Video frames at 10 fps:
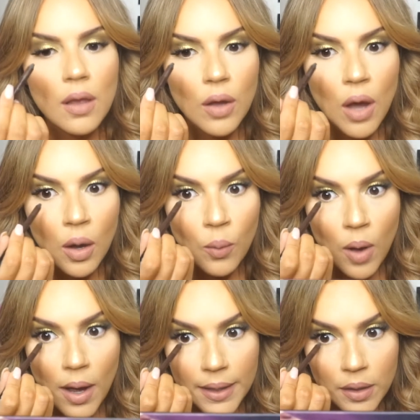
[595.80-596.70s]
kohl
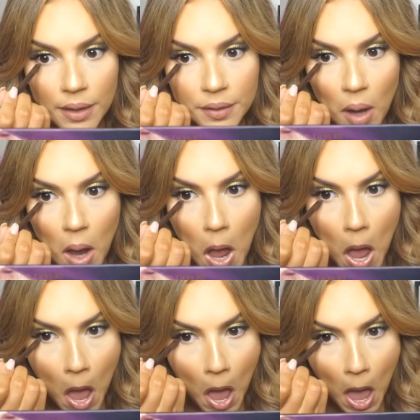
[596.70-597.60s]
eyeliner,
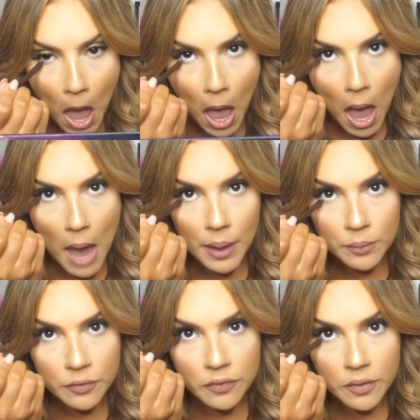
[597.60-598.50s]
and I'm
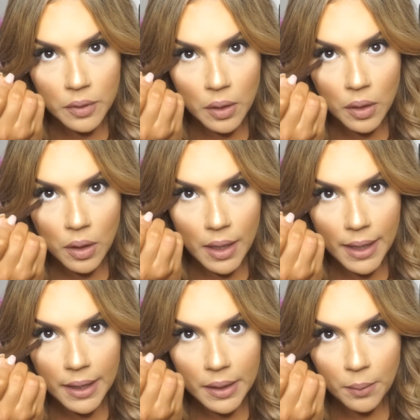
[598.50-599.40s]
just going to
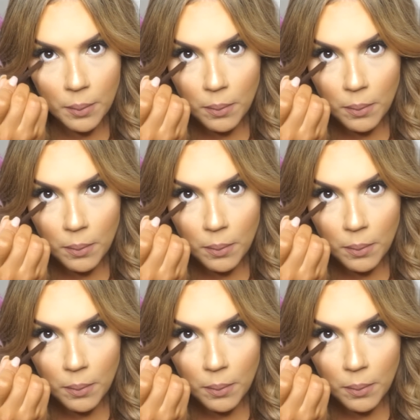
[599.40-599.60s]
line